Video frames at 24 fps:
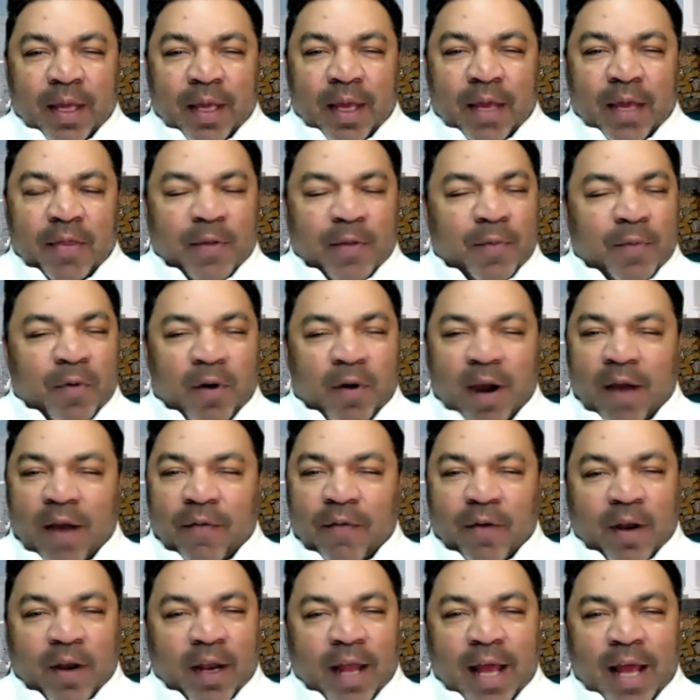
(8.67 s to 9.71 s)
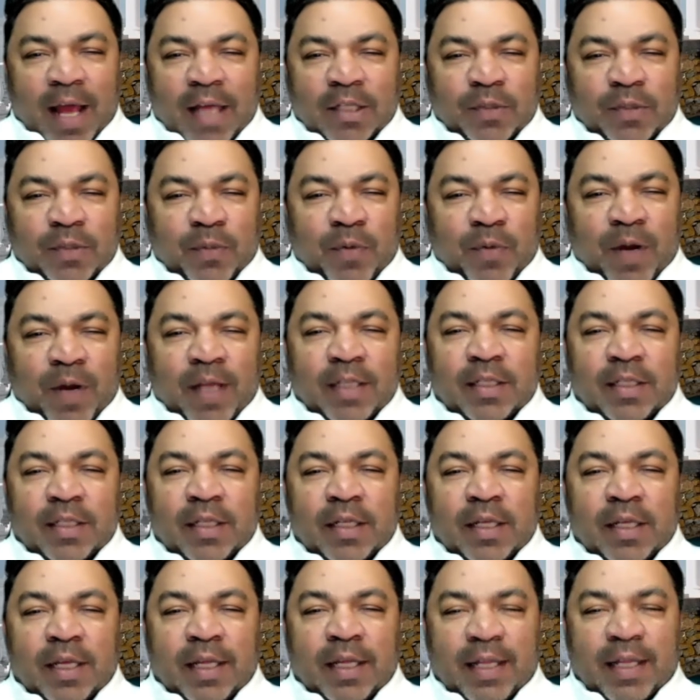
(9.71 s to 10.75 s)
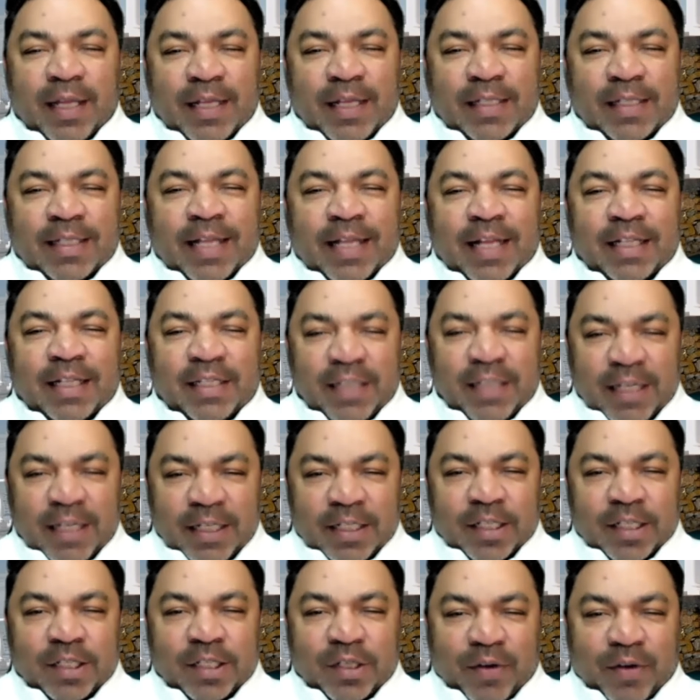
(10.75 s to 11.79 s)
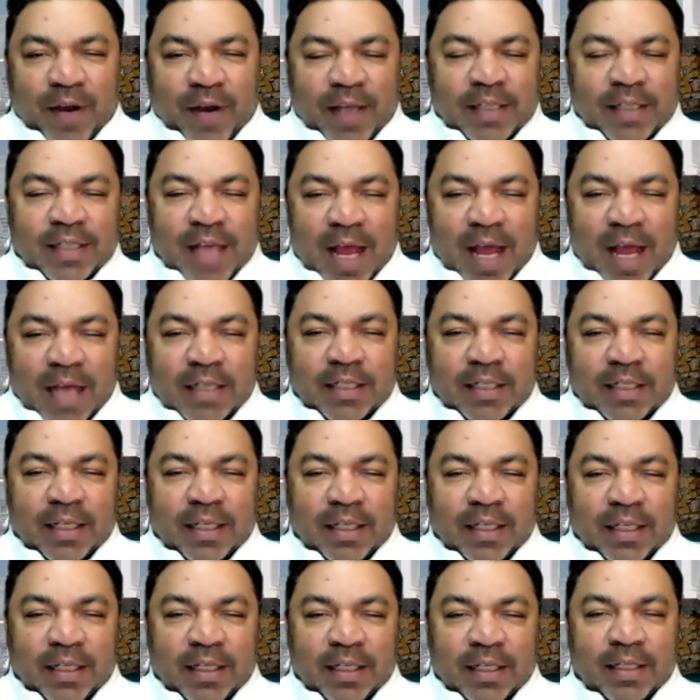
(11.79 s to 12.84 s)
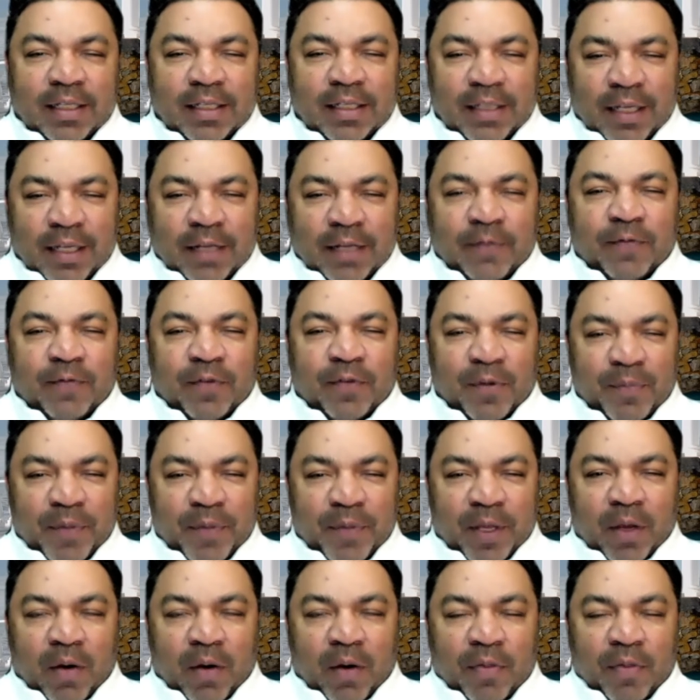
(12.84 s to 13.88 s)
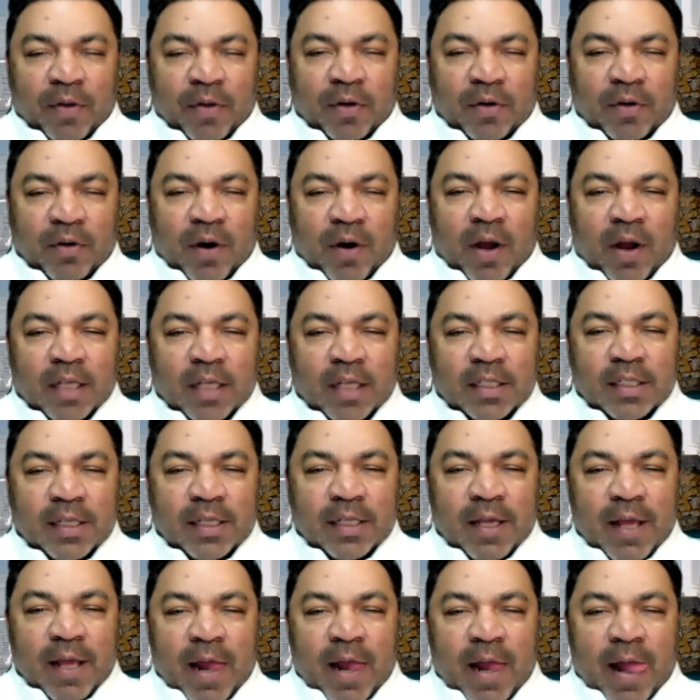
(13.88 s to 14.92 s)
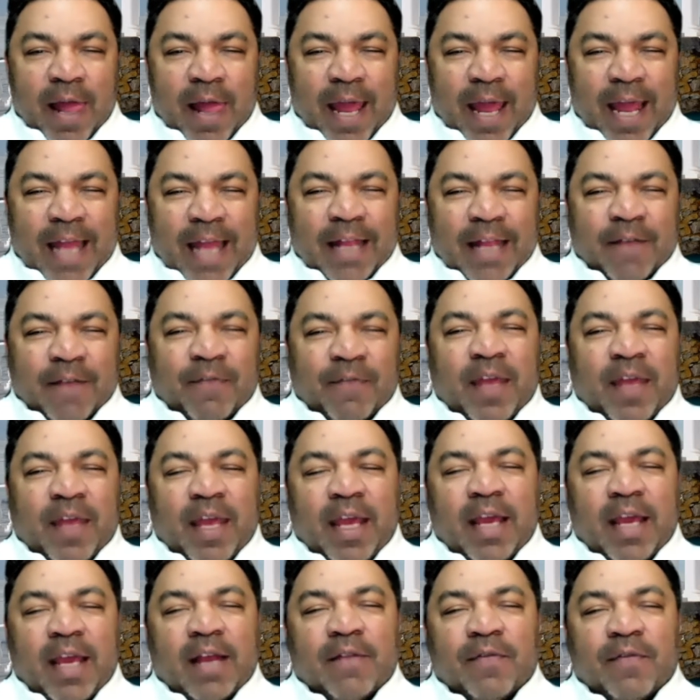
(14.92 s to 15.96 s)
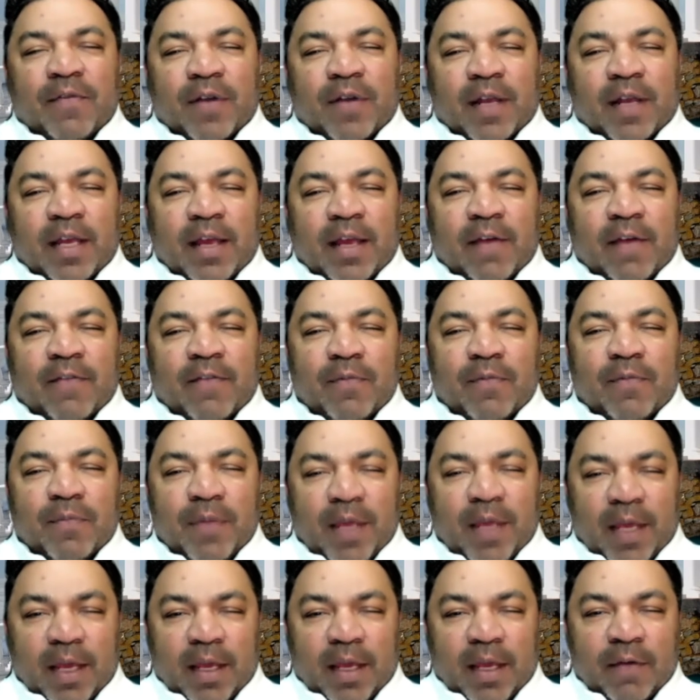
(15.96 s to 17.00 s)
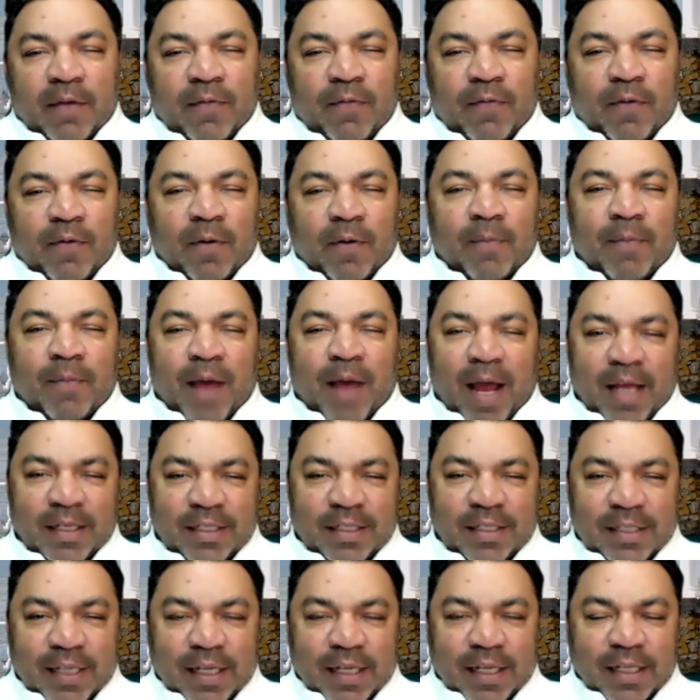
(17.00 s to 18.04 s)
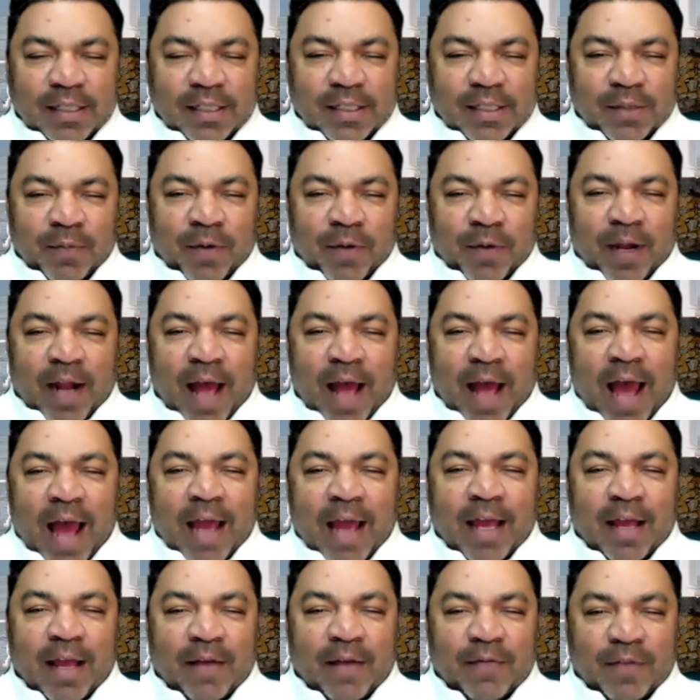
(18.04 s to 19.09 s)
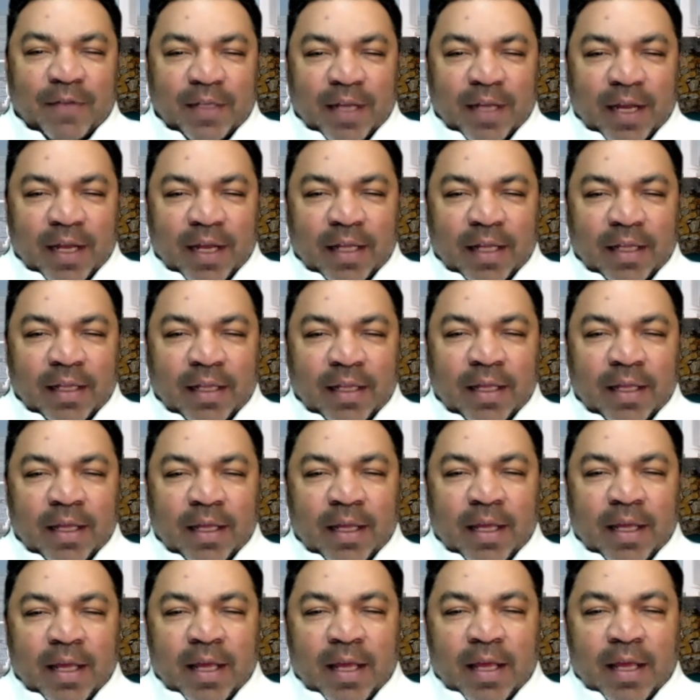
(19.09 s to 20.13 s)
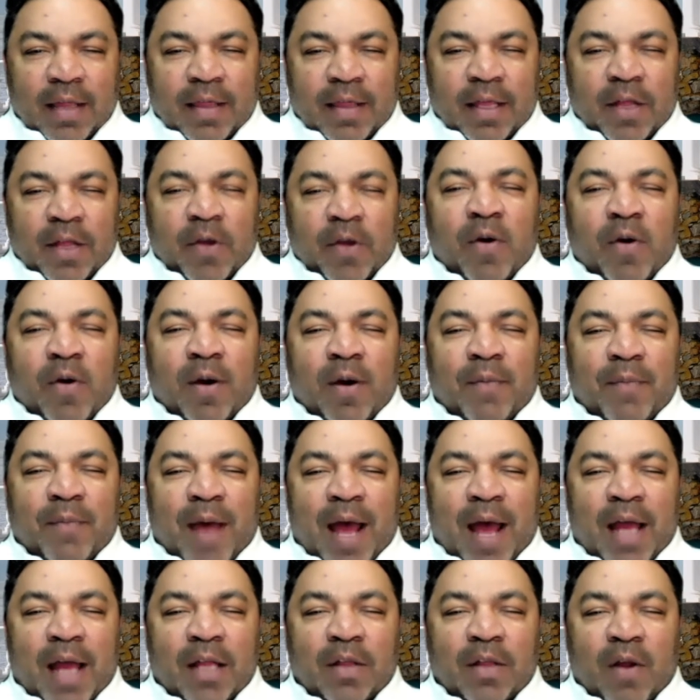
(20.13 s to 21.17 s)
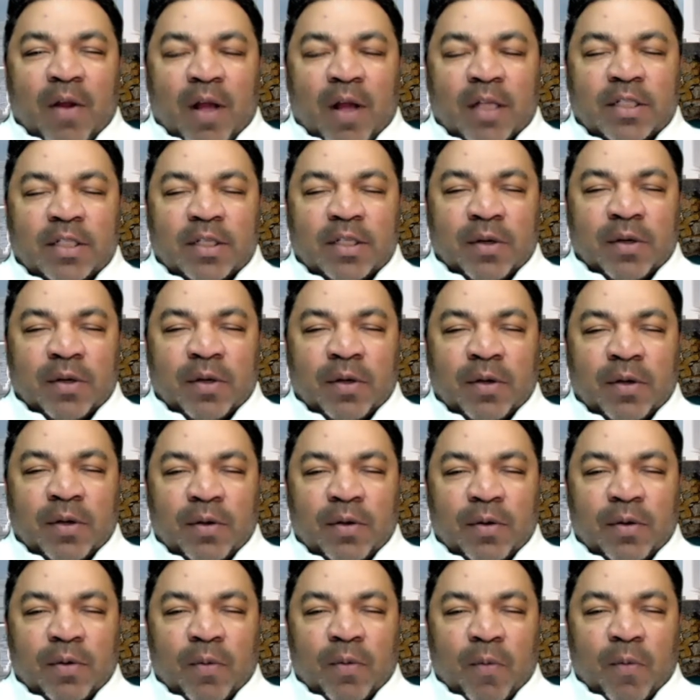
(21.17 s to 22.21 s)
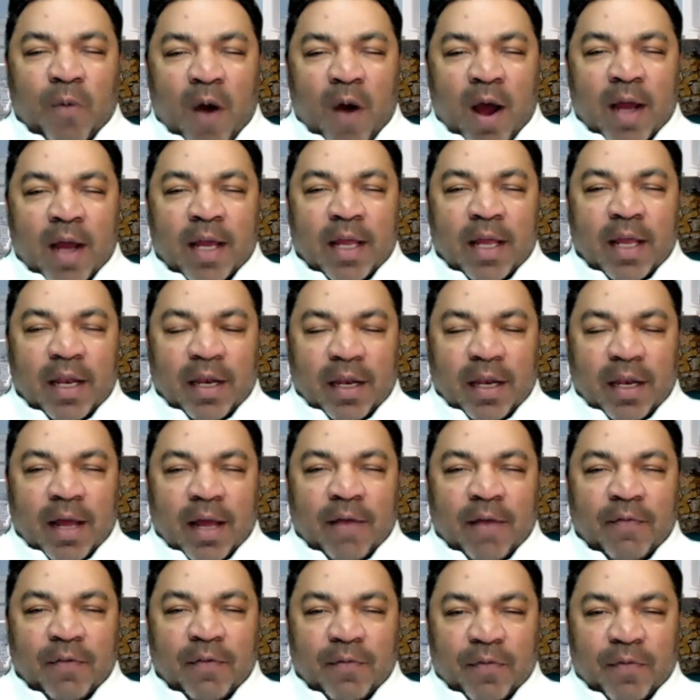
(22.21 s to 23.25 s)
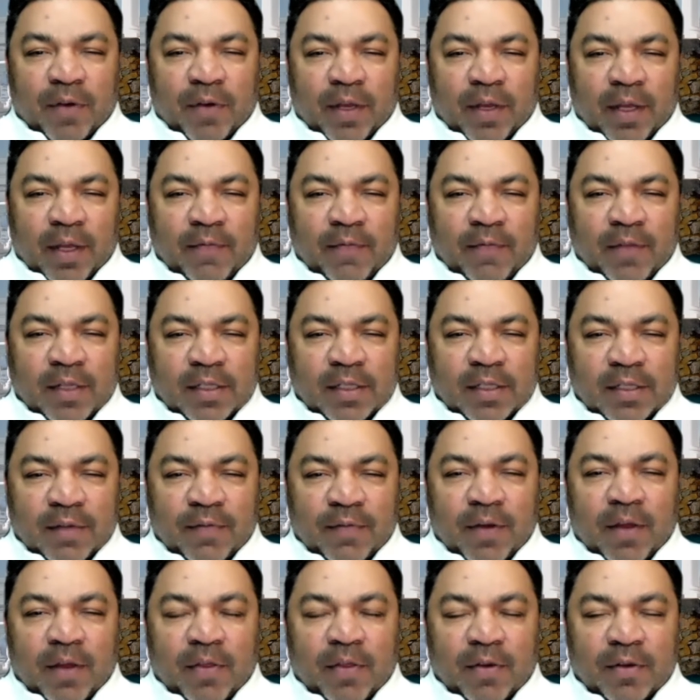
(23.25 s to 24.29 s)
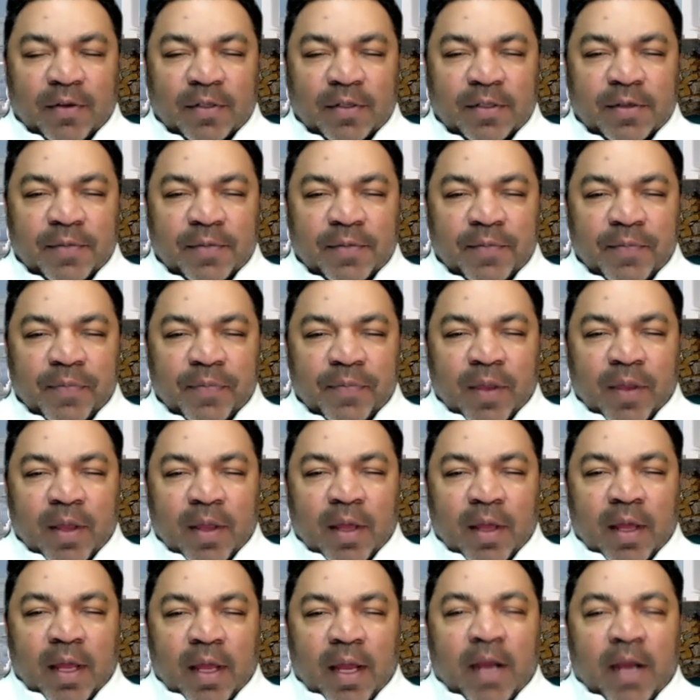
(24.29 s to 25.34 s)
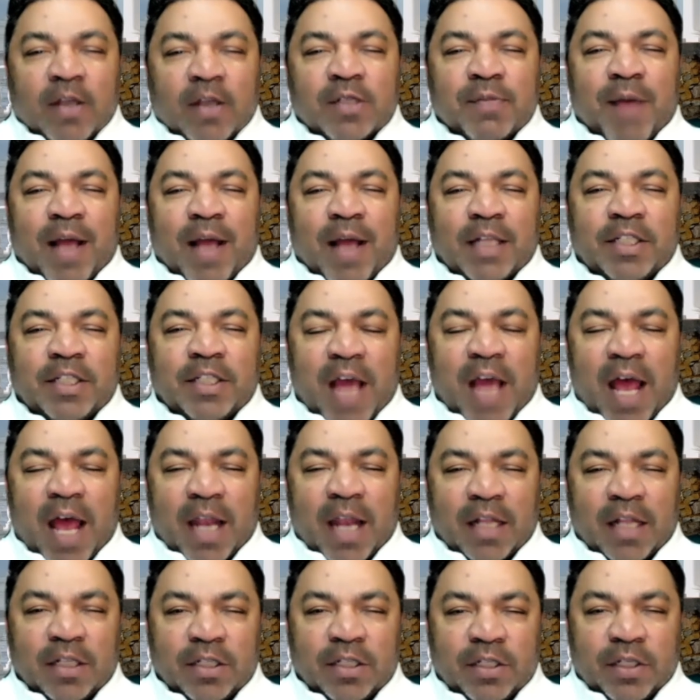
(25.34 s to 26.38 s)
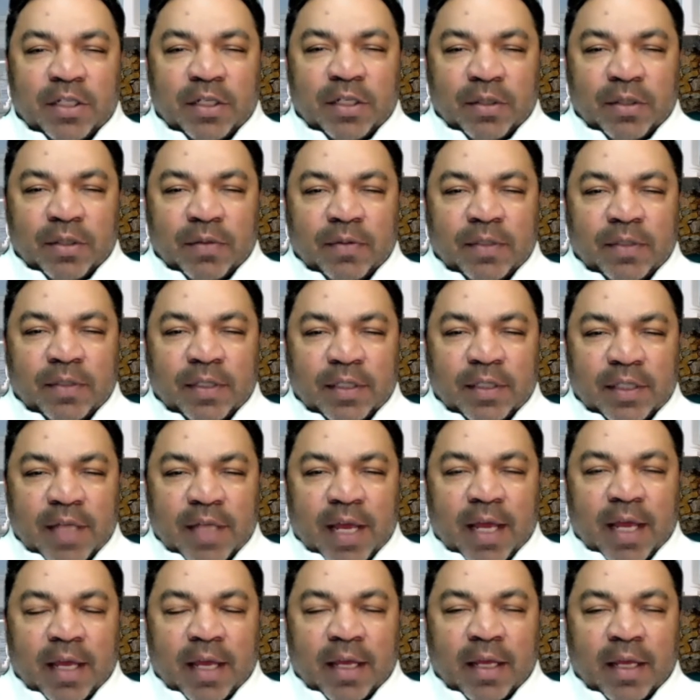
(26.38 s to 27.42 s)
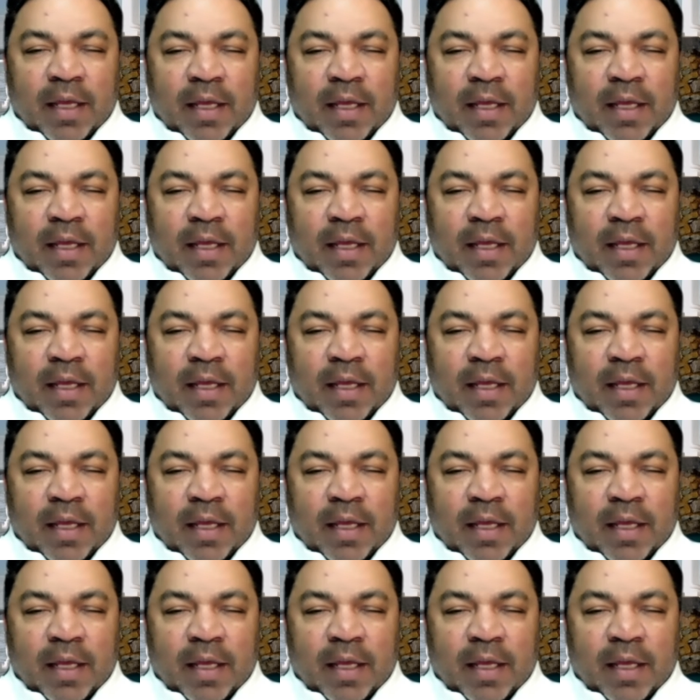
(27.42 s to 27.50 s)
And the more I realize what it is that Jesus Christ actually did for me on the cross. And if he can forgive me for my sins and what I have done, then who am I not to walk in love and forgiveness of others? Here's my challenge to you today